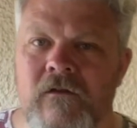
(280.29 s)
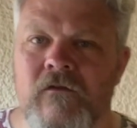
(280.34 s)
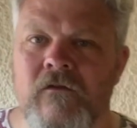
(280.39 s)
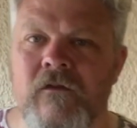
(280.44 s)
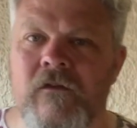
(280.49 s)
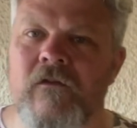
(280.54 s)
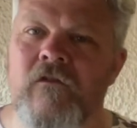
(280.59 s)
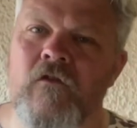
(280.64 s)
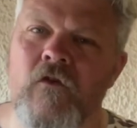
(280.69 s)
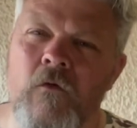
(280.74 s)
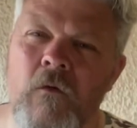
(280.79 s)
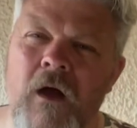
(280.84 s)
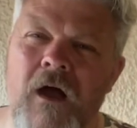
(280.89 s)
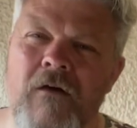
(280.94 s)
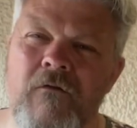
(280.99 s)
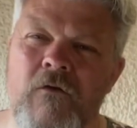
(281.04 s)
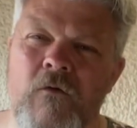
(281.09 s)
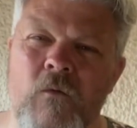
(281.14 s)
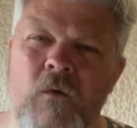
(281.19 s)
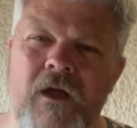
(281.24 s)
They do
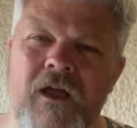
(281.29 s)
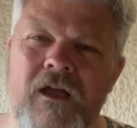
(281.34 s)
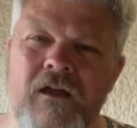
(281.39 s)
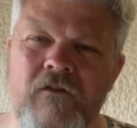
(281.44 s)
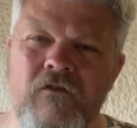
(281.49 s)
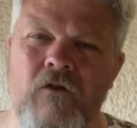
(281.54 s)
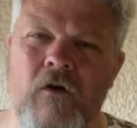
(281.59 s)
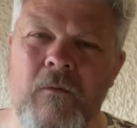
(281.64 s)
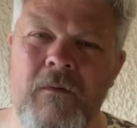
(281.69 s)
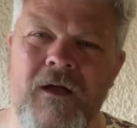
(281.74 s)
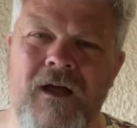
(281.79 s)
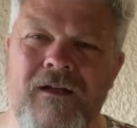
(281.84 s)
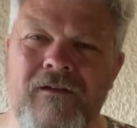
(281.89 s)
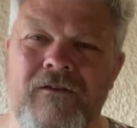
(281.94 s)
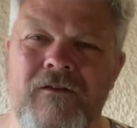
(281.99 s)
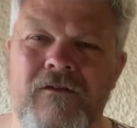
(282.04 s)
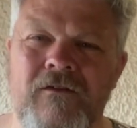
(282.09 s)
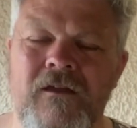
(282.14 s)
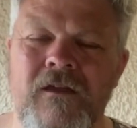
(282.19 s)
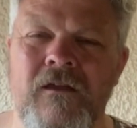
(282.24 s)
have a workshop
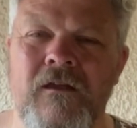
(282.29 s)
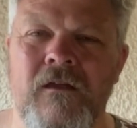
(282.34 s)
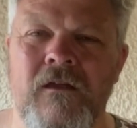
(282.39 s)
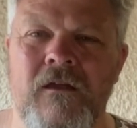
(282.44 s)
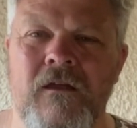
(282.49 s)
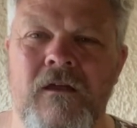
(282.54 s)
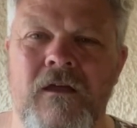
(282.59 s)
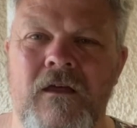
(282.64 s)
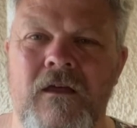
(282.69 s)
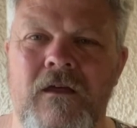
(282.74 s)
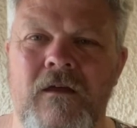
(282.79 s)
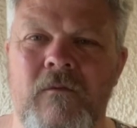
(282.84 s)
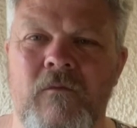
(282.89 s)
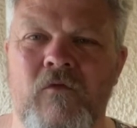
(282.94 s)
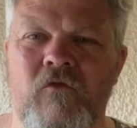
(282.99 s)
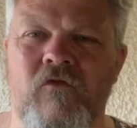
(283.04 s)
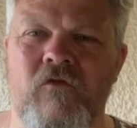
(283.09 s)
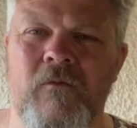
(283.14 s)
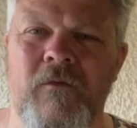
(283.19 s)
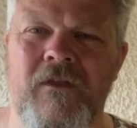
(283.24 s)
category, but
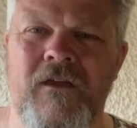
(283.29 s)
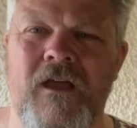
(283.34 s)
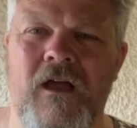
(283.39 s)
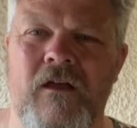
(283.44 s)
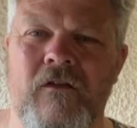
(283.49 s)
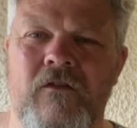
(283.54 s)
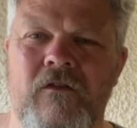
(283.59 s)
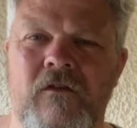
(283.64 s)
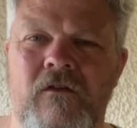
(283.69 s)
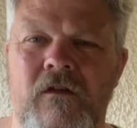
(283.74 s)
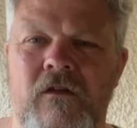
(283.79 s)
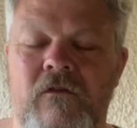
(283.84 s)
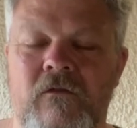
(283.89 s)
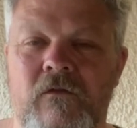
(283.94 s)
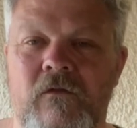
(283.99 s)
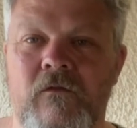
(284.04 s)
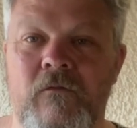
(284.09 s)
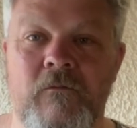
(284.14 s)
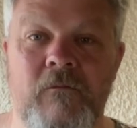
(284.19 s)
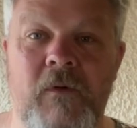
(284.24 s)
some of the categories
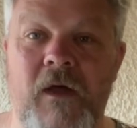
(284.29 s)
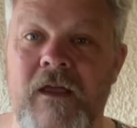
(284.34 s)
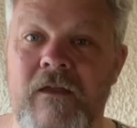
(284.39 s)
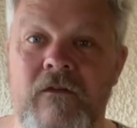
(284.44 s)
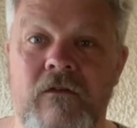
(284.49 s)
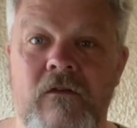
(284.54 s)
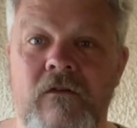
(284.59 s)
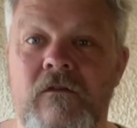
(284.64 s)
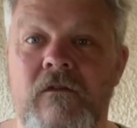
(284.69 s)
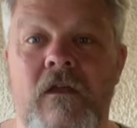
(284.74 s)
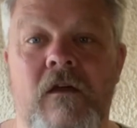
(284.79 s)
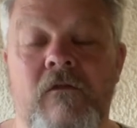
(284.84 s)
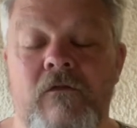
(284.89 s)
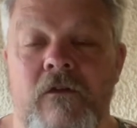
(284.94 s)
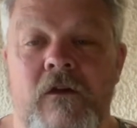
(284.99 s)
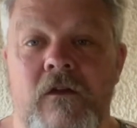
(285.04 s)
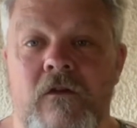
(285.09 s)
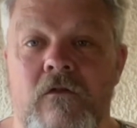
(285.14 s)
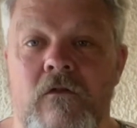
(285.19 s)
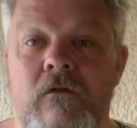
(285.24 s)
are from painters, and that's
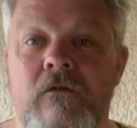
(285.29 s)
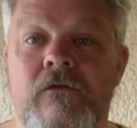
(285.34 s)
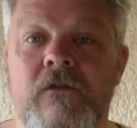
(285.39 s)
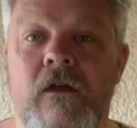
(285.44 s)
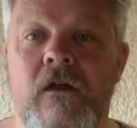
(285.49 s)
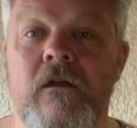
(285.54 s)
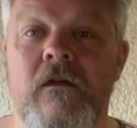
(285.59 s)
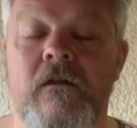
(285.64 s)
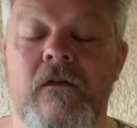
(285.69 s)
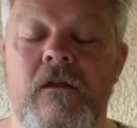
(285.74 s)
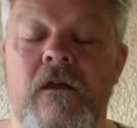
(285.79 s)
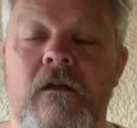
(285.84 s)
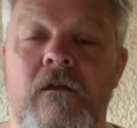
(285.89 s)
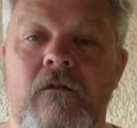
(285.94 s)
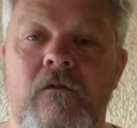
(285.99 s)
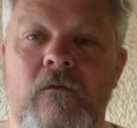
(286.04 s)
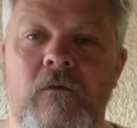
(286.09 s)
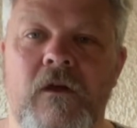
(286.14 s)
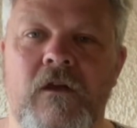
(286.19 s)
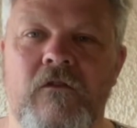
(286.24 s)
fair enough. Yeah,
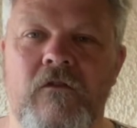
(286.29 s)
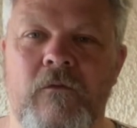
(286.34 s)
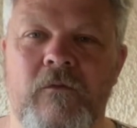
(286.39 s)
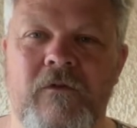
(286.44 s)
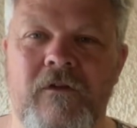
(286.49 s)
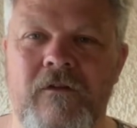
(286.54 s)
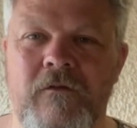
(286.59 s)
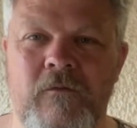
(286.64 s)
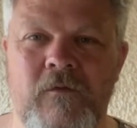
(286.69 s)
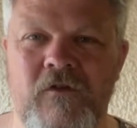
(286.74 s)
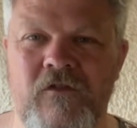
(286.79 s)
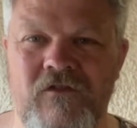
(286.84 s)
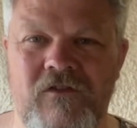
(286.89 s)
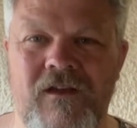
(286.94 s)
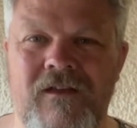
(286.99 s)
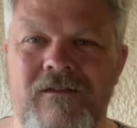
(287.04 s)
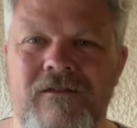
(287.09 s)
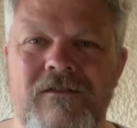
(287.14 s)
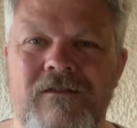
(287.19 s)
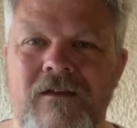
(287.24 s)
it's a workshop category, but a
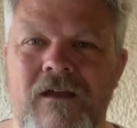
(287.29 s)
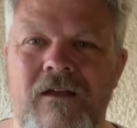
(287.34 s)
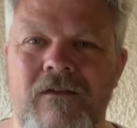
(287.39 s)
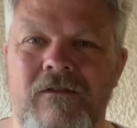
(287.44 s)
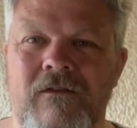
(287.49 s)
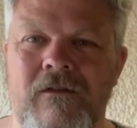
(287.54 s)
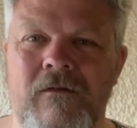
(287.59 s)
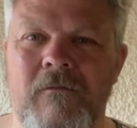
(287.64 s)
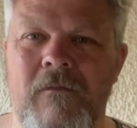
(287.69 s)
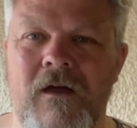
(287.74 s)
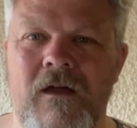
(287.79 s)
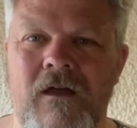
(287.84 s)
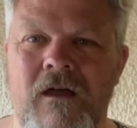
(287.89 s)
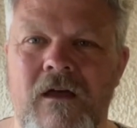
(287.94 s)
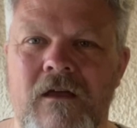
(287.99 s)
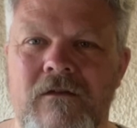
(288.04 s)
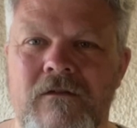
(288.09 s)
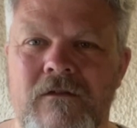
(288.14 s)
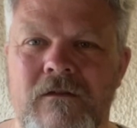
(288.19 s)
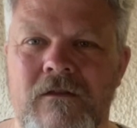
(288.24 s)
shed's a shed in my
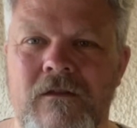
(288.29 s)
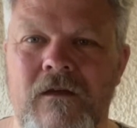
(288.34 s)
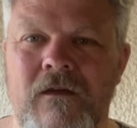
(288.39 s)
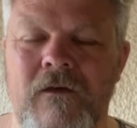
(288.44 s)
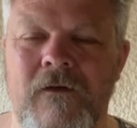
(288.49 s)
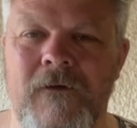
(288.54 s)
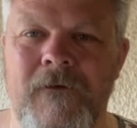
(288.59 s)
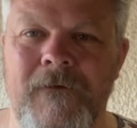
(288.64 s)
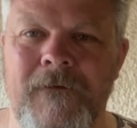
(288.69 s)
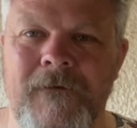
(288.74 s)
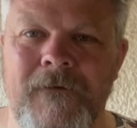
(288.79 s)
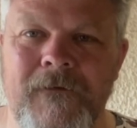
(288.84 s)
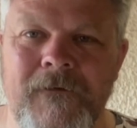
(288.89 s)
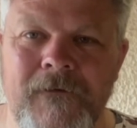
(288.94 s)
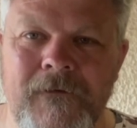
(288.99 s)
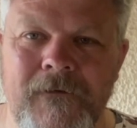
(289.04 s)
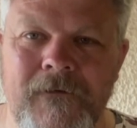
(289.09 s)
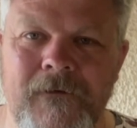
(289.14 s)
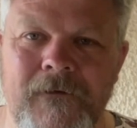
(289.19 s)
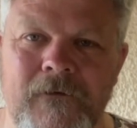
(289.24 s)
eyes.
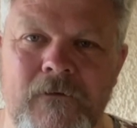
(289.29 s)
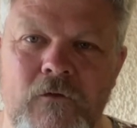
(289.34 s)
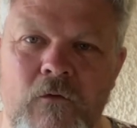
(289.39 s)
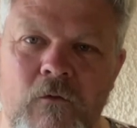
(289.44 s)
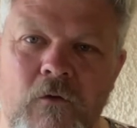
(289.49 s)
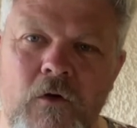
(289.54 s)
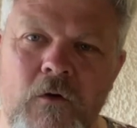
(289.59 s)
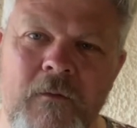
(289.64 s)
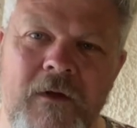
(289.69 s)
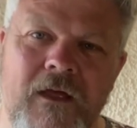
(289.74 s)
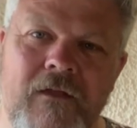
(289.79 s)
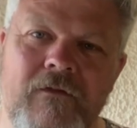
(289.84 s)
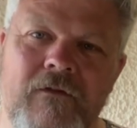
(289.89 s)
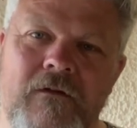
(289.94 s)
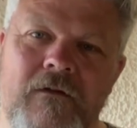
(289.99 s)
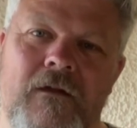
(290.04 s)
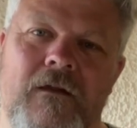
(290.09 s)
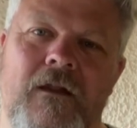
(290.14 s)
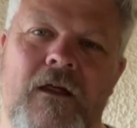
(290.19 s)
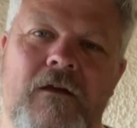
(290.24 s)
And so I'm going to be
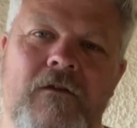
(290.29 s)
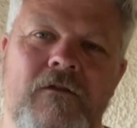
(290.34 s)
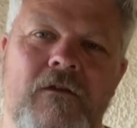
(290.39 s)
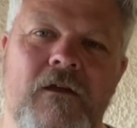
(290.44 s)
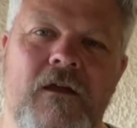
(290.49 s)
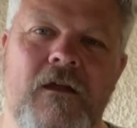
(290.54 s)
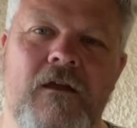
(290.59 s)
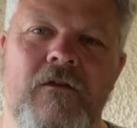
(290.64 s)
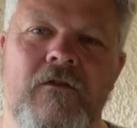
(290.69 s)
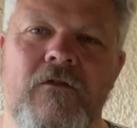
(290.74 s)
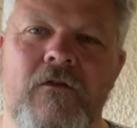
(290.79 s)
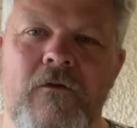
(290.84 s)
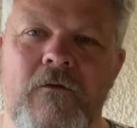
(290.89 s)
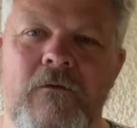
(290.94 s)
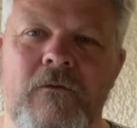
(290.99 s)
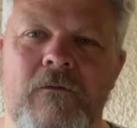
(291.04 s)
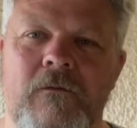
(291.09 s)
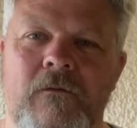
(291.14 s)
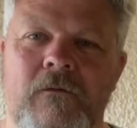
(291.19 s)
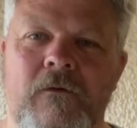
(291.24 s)
entering it next year. So
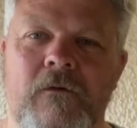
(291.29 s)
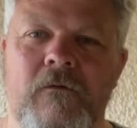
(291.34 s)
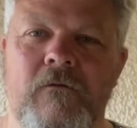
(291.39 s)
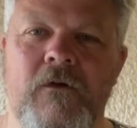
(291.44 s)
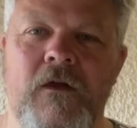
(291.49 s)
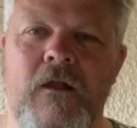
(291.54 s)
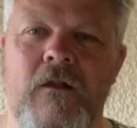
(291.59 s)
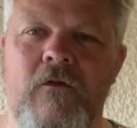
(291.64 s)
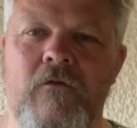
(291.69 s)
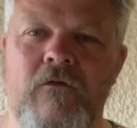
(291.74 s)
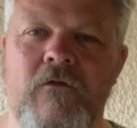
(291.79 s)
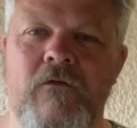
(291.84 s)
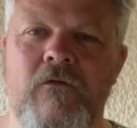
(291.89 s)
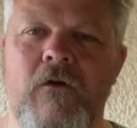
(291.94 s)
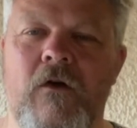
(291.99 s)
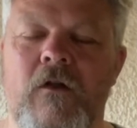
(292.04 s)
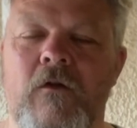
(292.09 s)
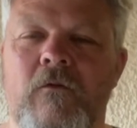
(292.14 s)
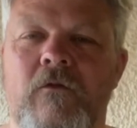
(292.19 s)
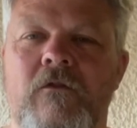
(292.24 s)
if we get loads of
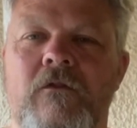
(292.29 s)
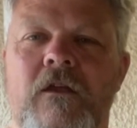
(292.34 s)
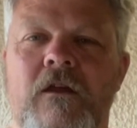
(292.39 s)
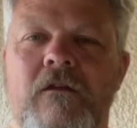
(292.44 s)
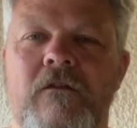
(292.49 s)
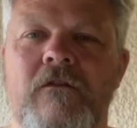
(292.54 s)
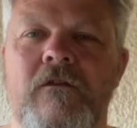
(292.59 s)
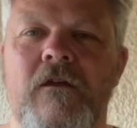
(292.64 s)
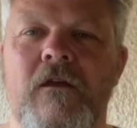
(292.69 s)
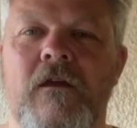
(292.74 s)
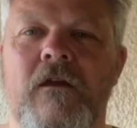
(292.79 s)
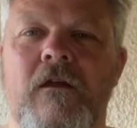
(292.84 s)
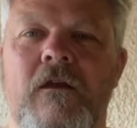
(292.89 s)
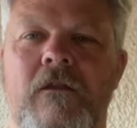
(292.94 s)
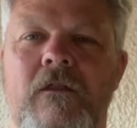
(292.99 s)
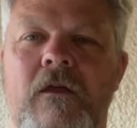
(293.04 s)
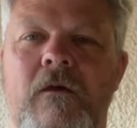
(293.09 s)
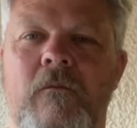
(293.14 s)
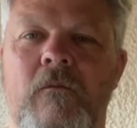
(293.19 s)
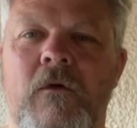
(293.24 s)
followers next year,
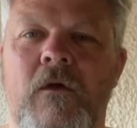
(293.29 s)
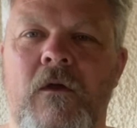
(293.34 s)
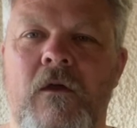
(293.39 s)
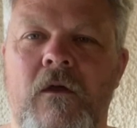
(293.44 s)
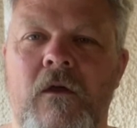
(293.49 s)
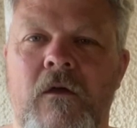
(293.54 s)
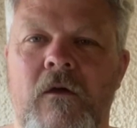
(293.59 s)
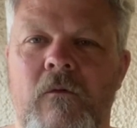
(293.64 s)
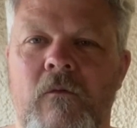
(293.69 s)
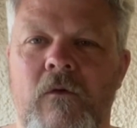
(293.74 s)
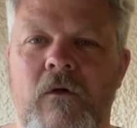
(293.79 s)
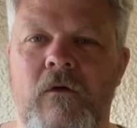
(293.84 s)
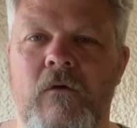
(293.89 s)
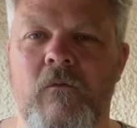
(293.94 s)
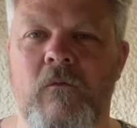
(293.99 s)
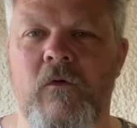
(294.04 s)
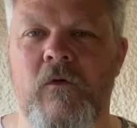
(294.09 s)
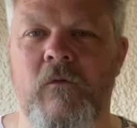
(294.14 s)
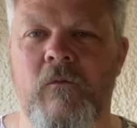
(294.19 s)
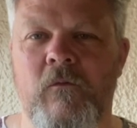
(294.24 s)
and then
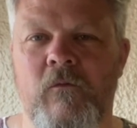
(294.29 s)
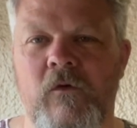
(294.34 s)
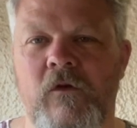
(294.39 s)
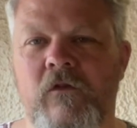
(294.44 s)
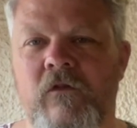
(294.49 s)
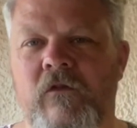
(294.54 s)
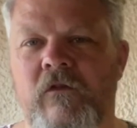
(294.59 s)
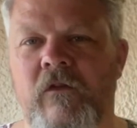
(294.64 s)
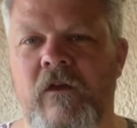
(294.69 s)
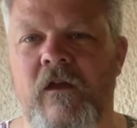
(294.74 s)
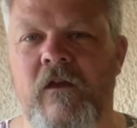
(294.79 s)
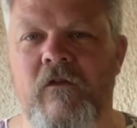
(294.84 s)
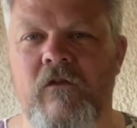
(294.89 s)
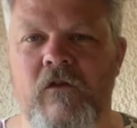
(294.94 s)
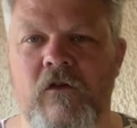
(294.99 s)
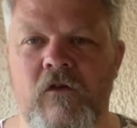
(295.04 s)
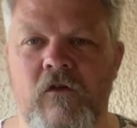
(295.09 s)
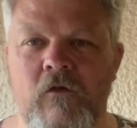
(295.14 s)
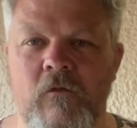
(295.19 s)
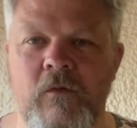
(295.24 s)
we'll stick it to
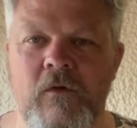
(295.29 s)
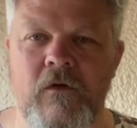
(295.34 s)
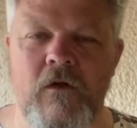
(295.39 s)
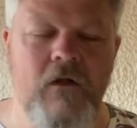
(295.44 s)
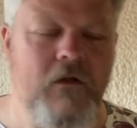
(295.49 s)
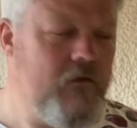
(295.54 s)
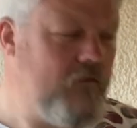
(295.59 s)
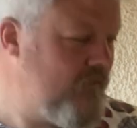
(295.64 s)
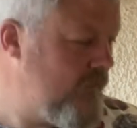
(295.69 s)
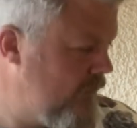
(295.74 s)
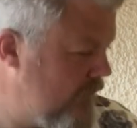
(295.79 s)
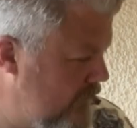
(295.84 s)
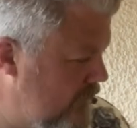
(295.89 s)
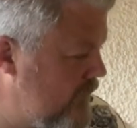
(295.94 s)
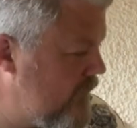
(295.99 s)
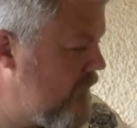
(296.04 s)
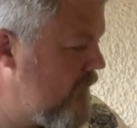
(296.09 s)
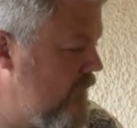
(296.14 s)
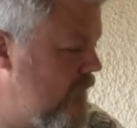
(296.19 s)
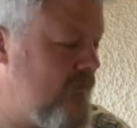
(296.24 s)
Cuprinol and say this
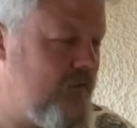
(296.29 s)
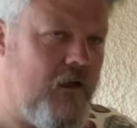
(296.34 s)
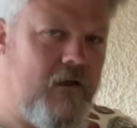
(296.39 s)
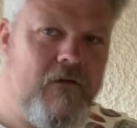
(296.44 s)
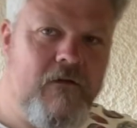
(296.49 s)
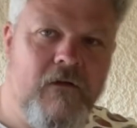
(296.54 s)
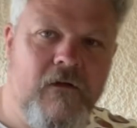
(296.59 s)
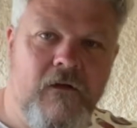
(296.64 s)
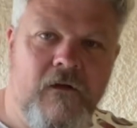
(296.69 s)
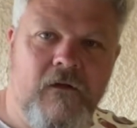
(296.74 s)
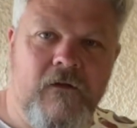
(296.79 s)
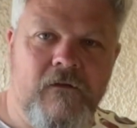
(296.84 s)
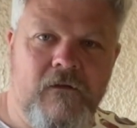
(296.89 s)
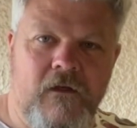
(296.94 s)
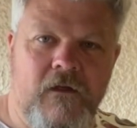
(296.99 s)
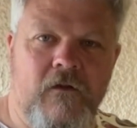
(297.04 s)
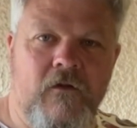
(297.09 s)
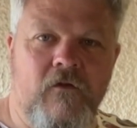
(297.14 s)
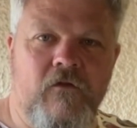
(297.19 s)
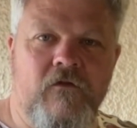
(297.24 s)
is your shed.
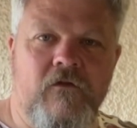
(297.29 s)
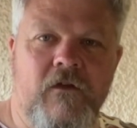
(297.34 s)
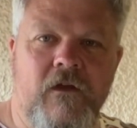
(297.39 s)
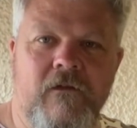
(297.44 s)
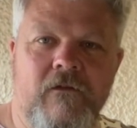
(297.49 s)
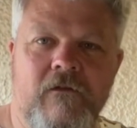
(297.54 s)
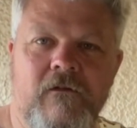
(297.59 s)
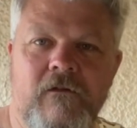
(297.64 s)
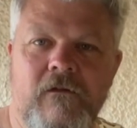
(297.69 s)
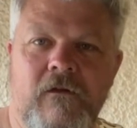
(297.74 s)
They're not sheds.